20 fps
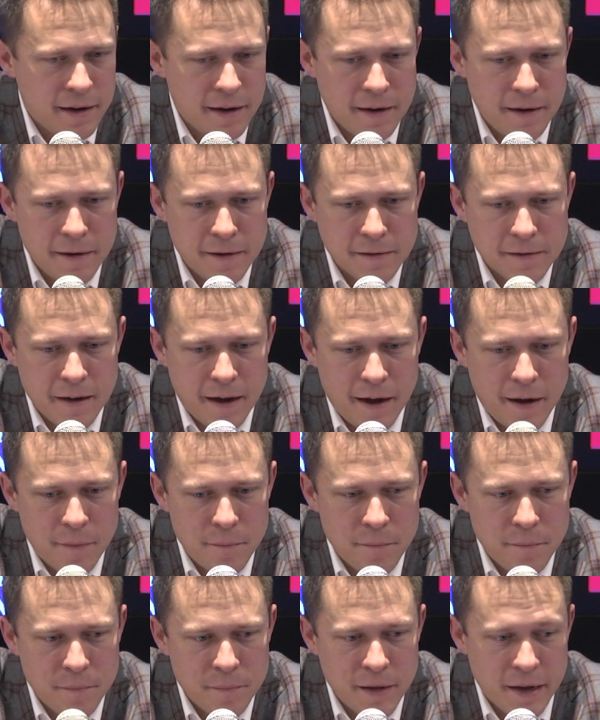
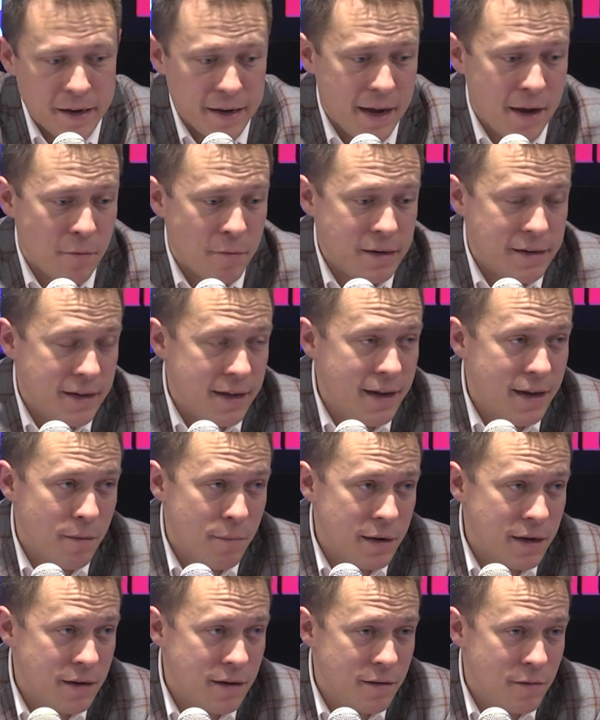And yeah, we did. I
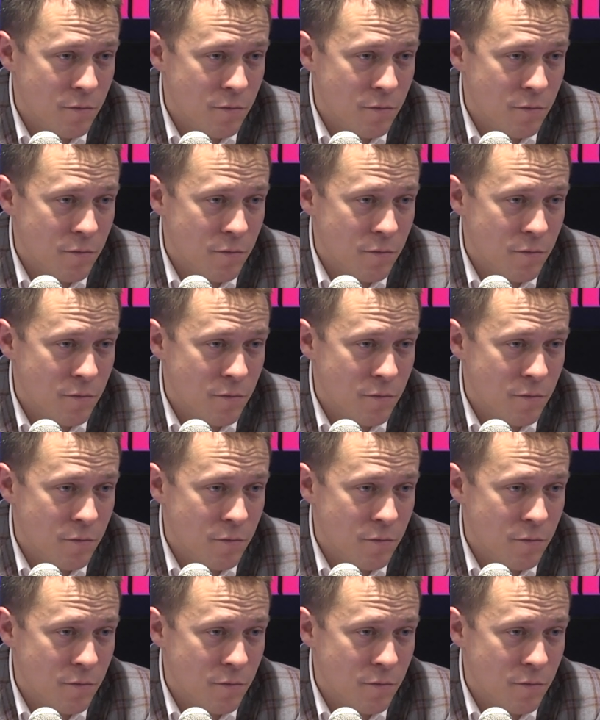mean,